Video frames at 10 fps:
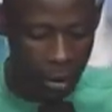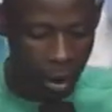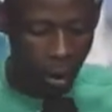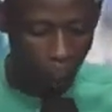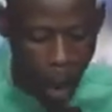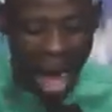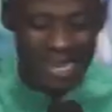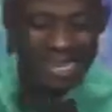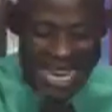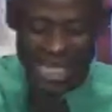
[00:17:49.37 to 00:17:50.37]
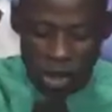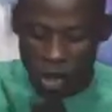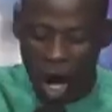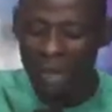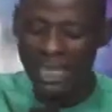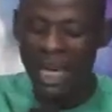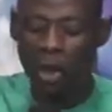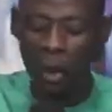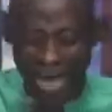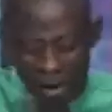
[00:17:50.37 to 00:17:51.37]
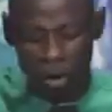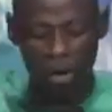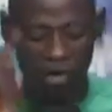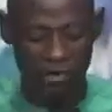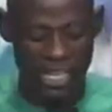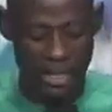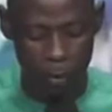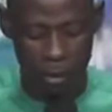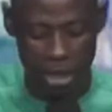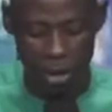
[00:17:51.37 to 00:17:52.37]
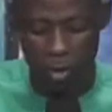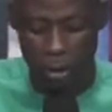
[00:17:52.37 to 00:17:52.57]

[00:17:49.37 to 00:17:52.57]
one result in your life will convince him to be serious with